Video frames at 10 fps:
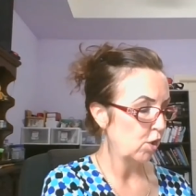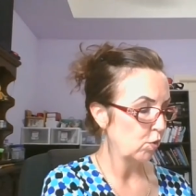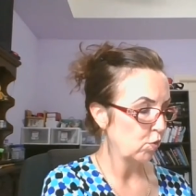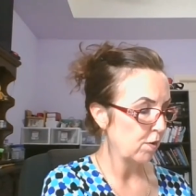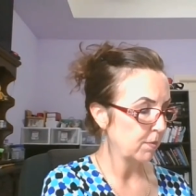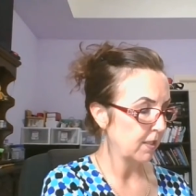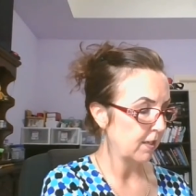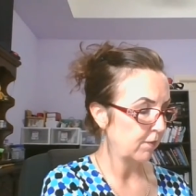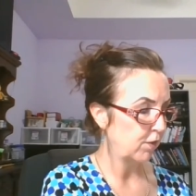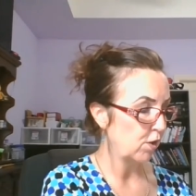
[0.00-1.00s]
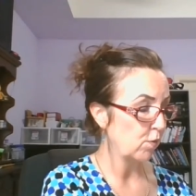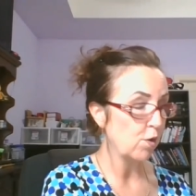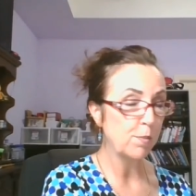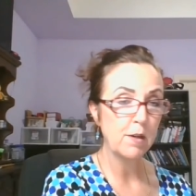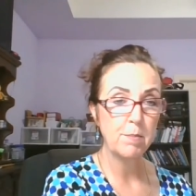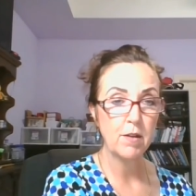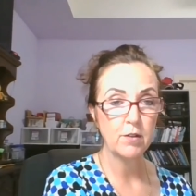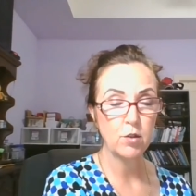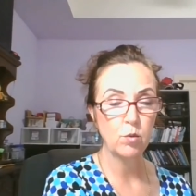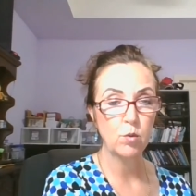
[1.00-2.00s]
you know, Trump said if you don't open up all
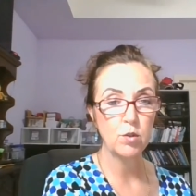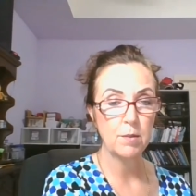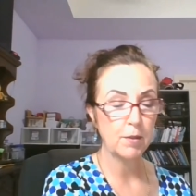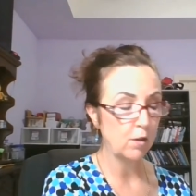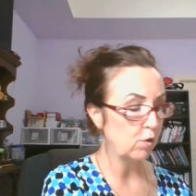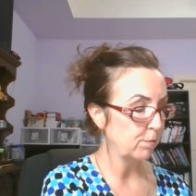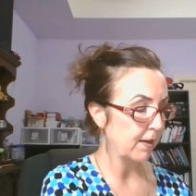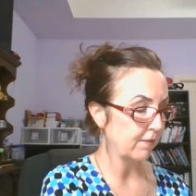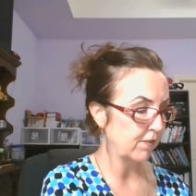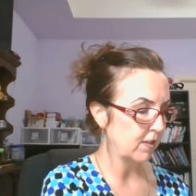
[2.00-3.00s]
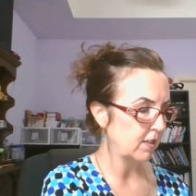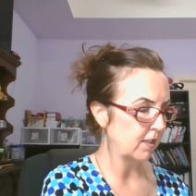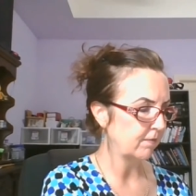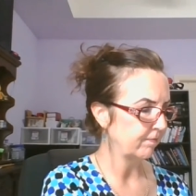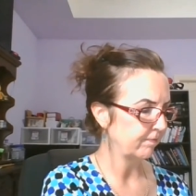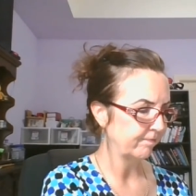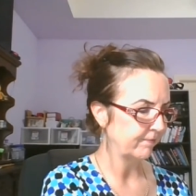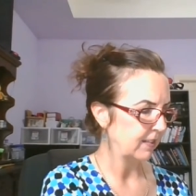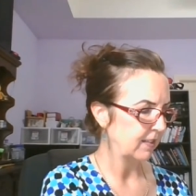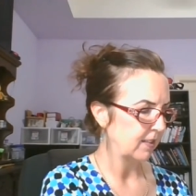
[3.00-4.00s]
the schools, I'm going to hold back funding.
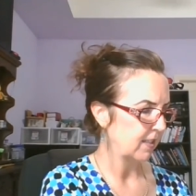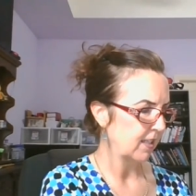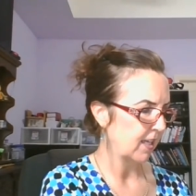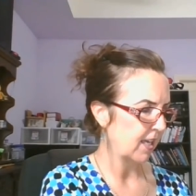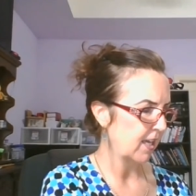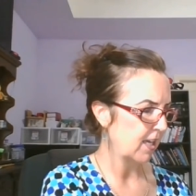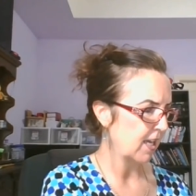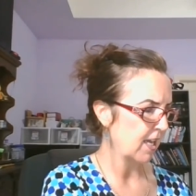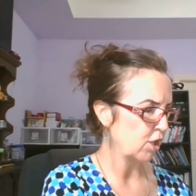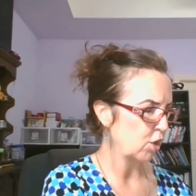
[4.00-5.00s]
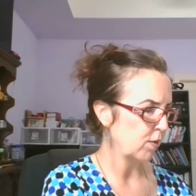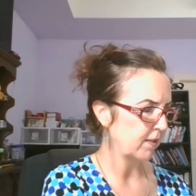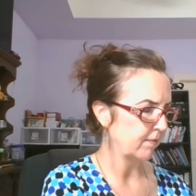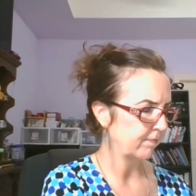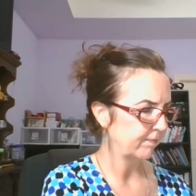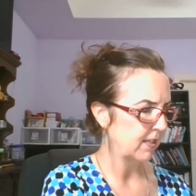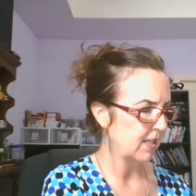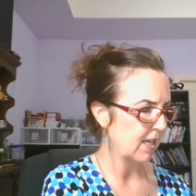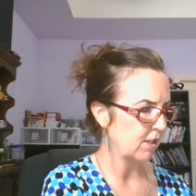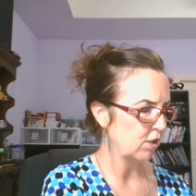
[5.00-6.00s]
They can't. He can't do it.
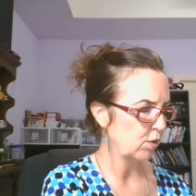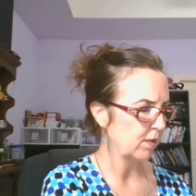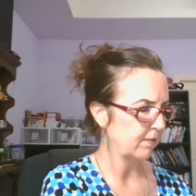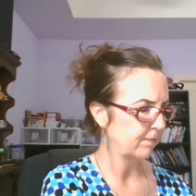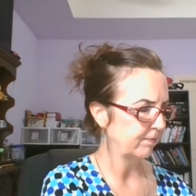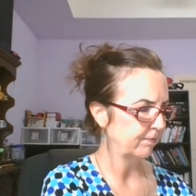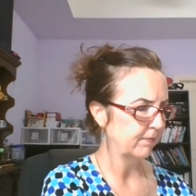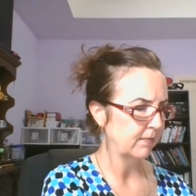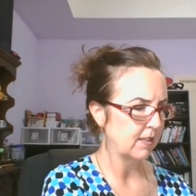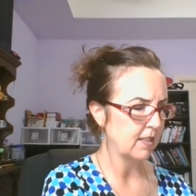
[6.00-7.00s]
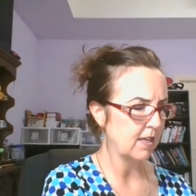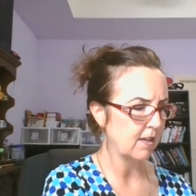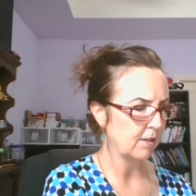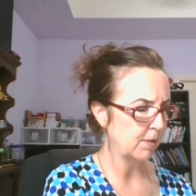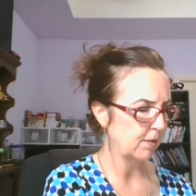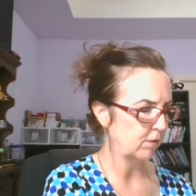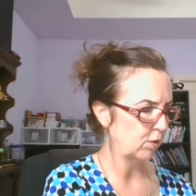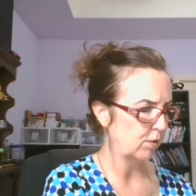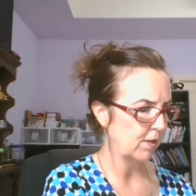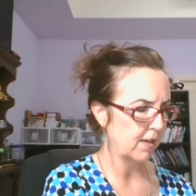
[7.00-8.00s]
You can't do it. It's not going to be able to
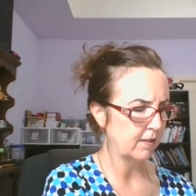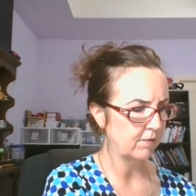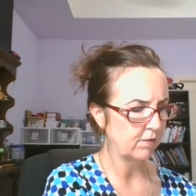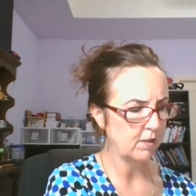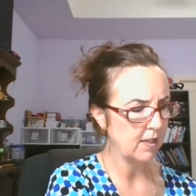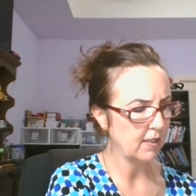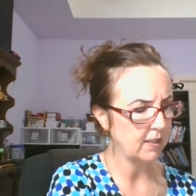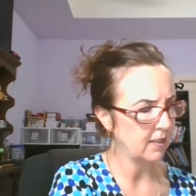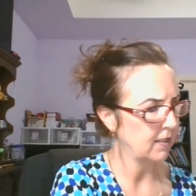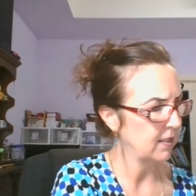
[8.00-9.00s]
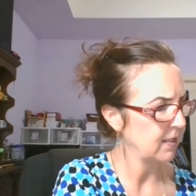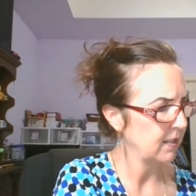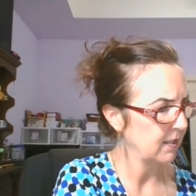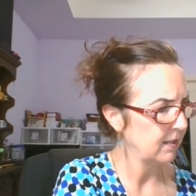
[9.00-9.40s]
do that, Texas.